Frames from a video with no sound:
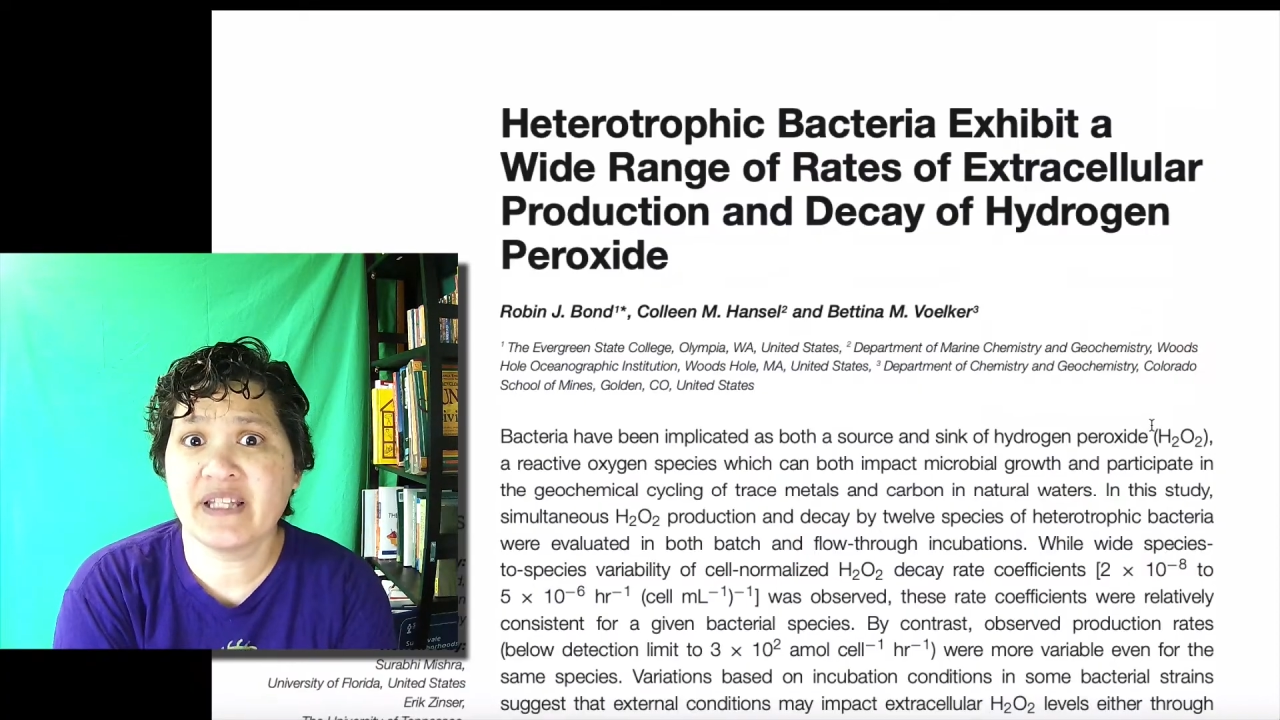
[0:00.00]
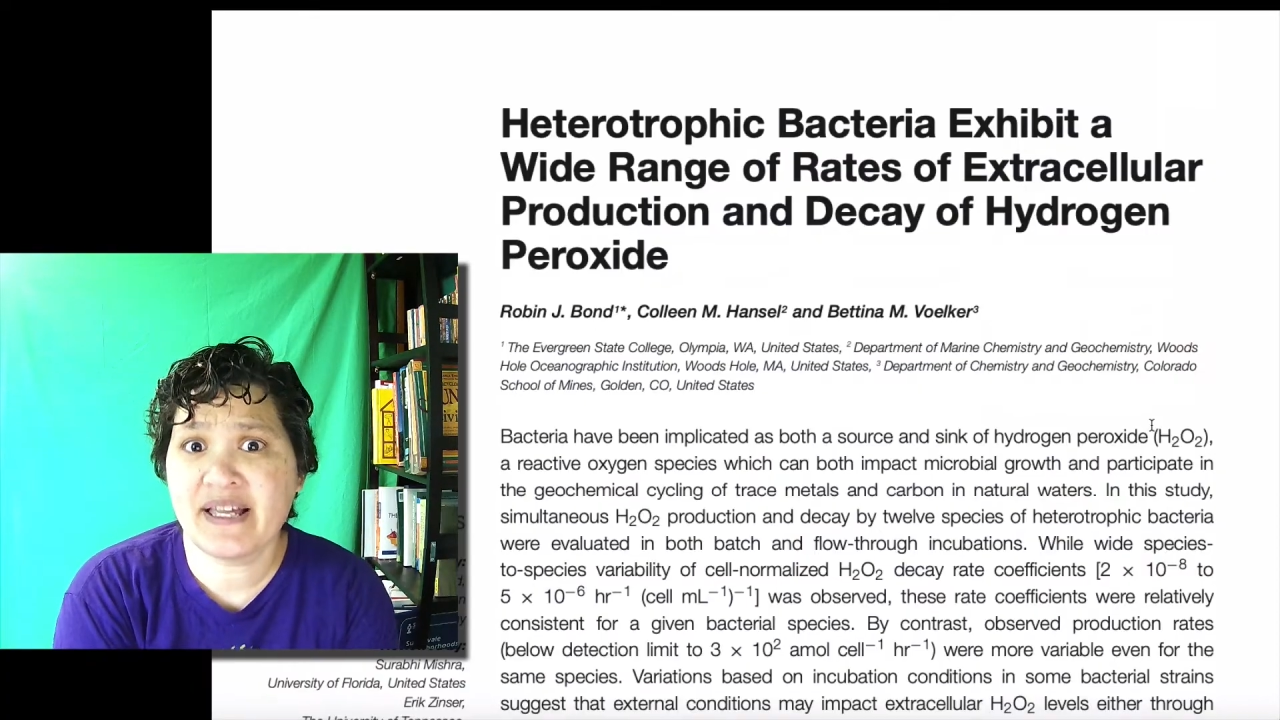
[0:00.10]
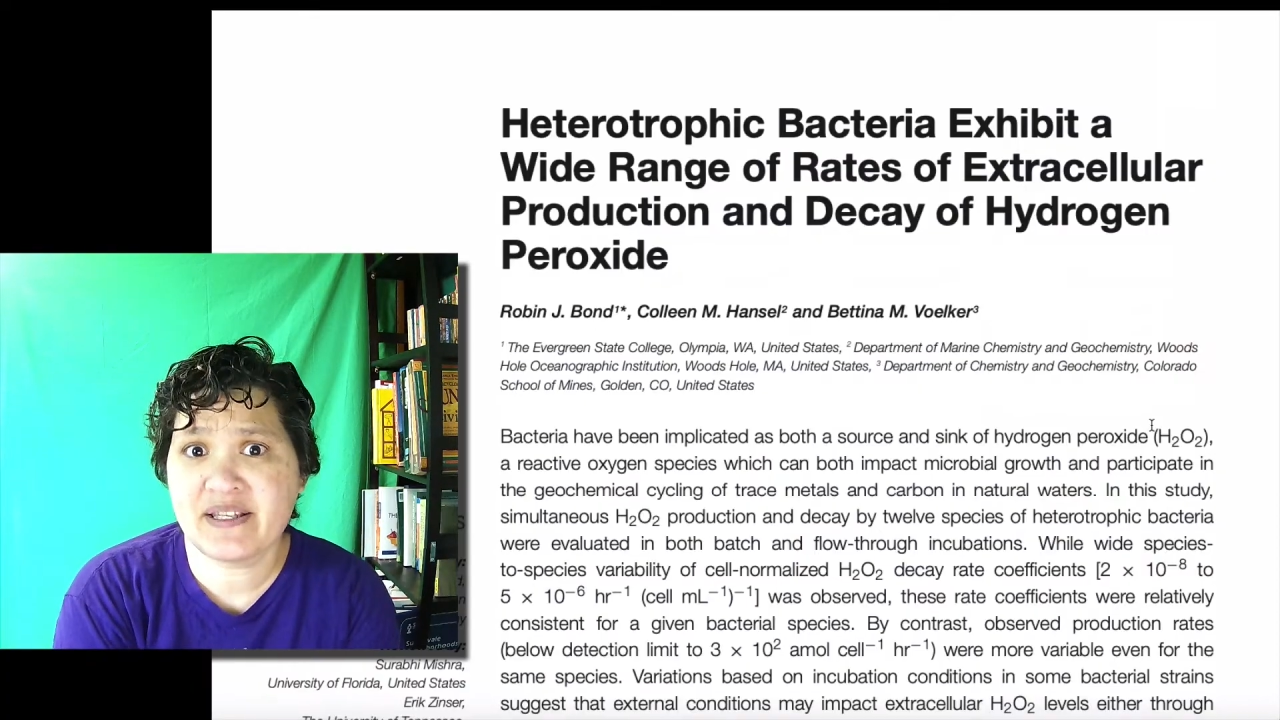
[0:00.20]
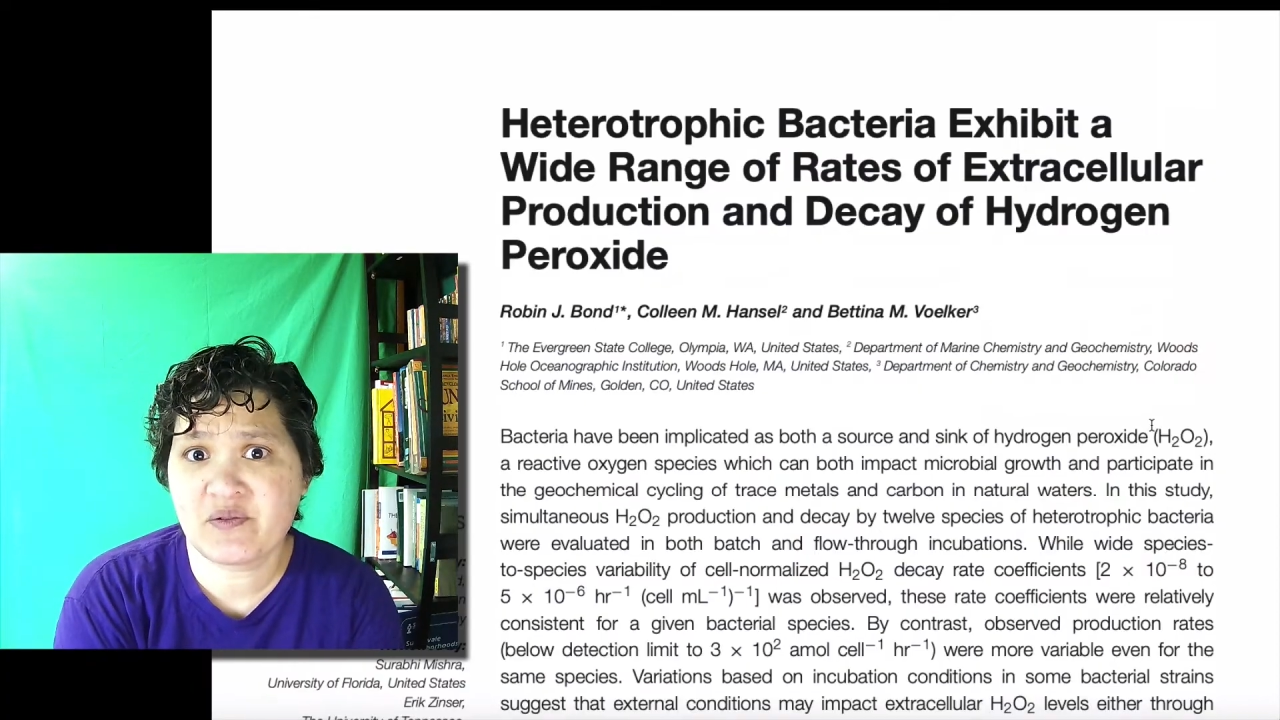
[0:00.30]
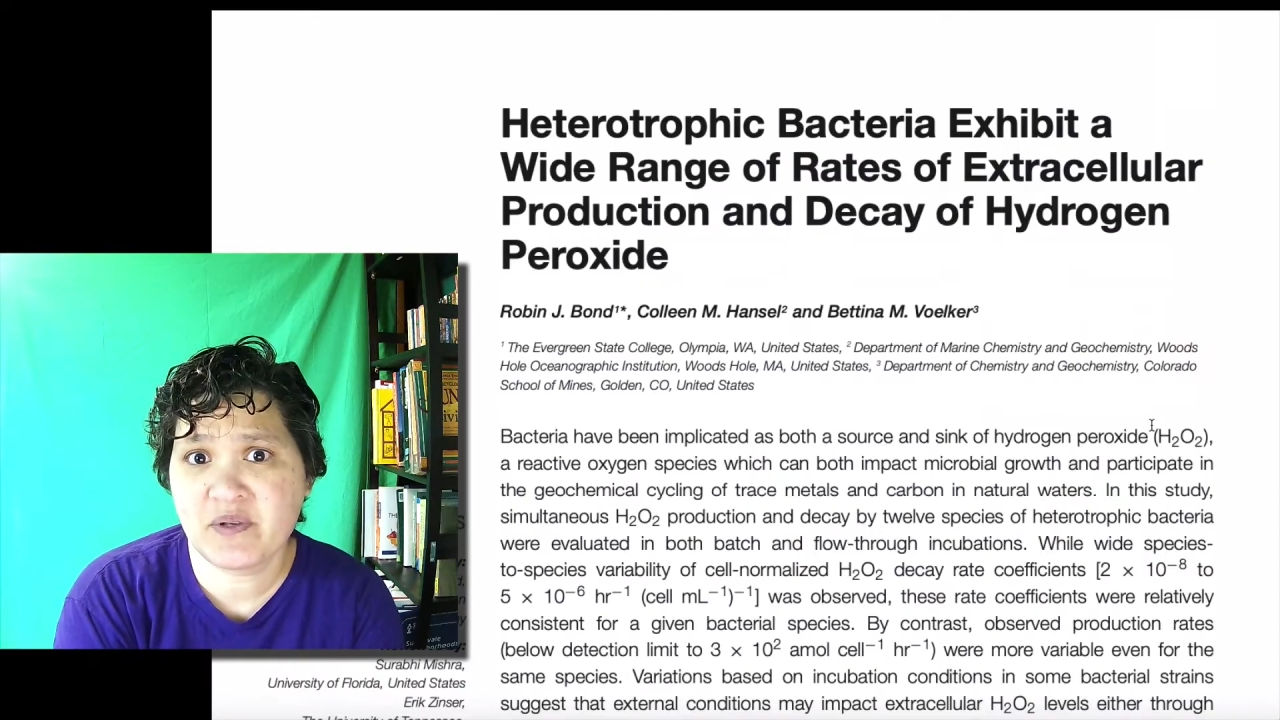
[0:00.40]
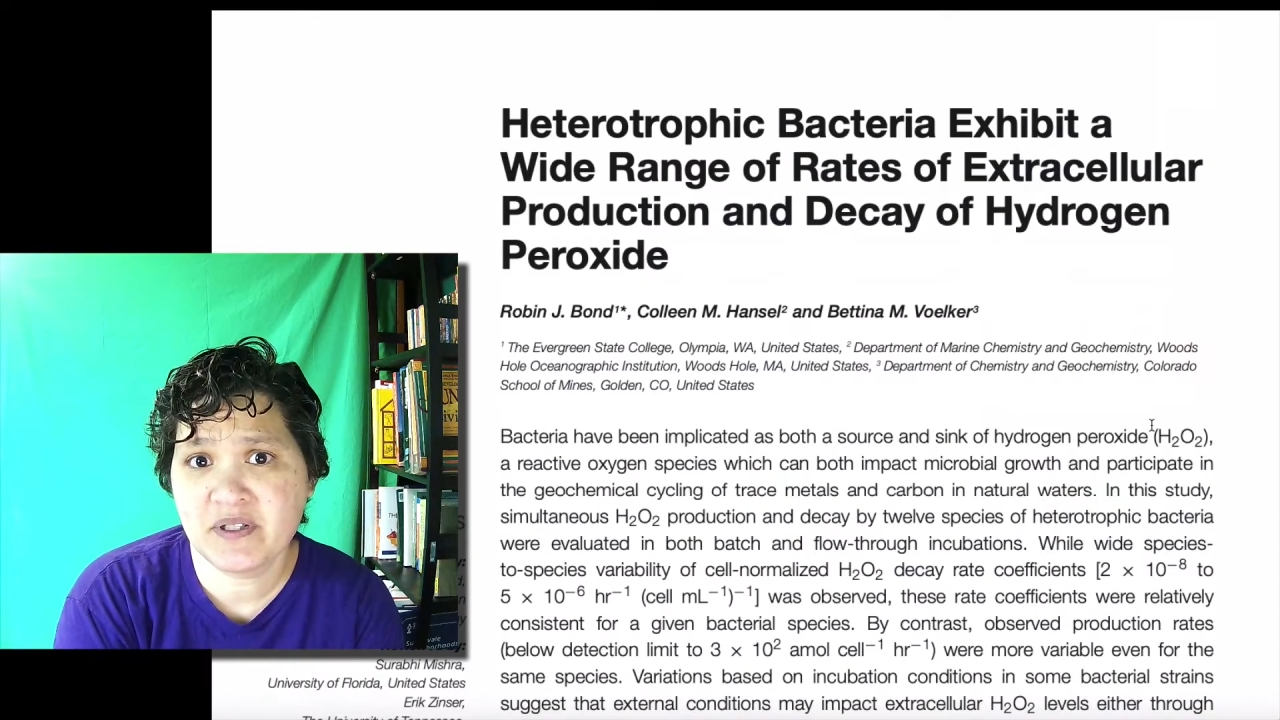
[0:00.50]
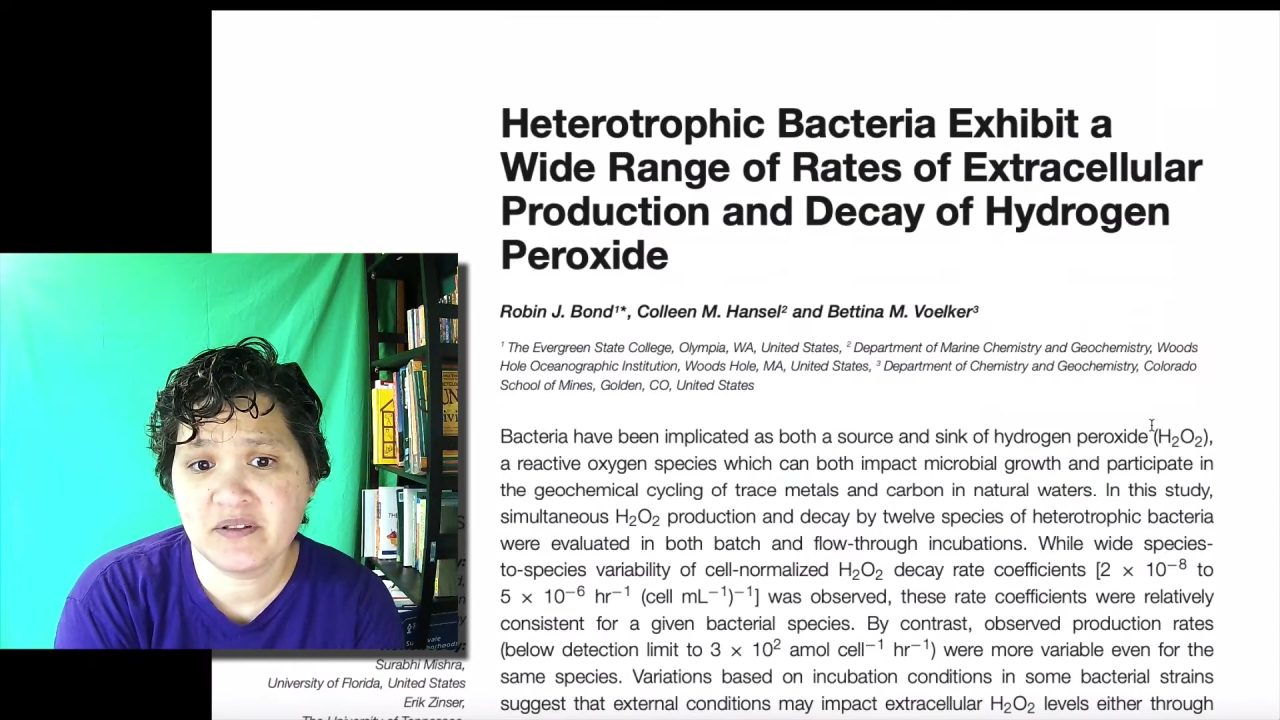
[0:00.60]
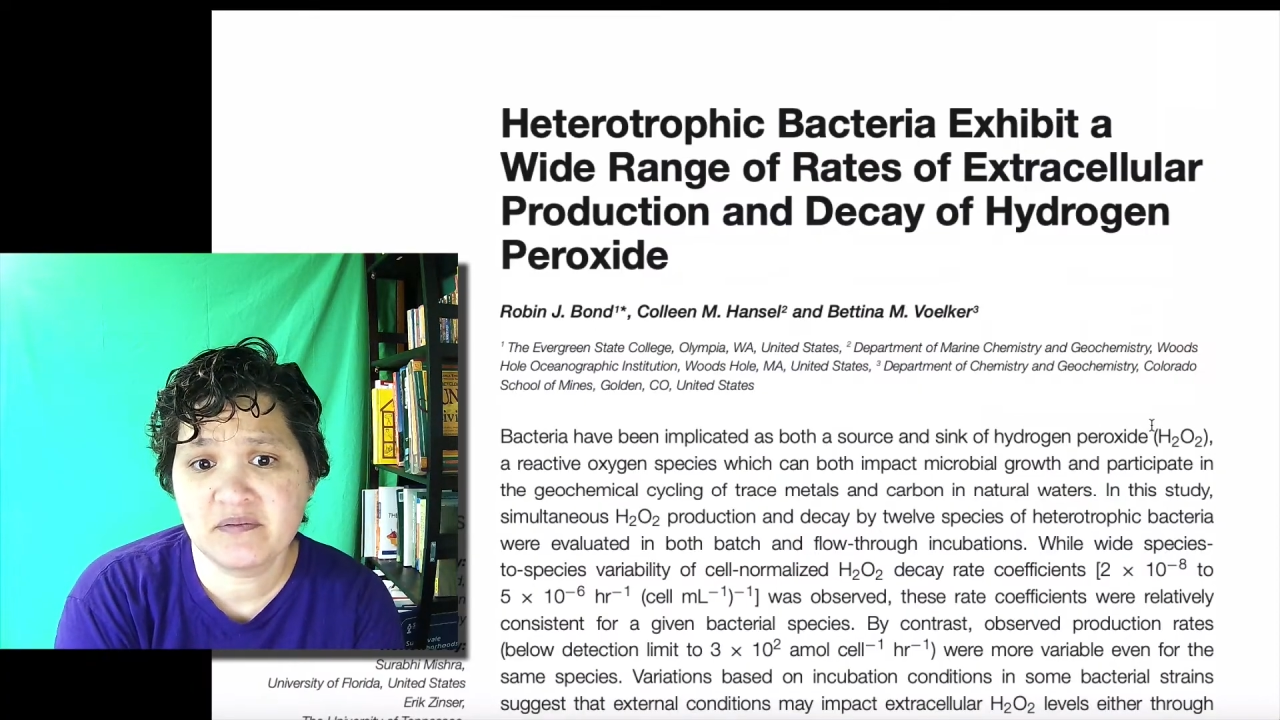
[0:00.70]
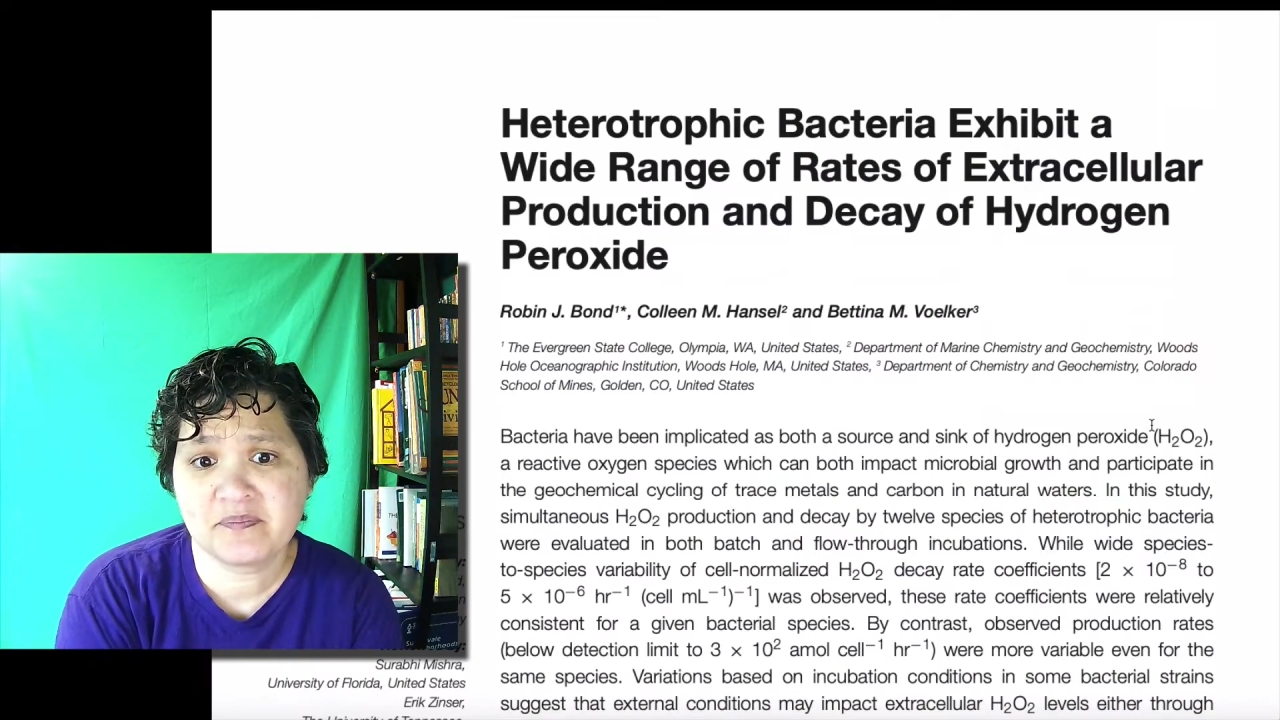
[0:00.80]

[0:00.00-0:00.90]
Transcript: last one,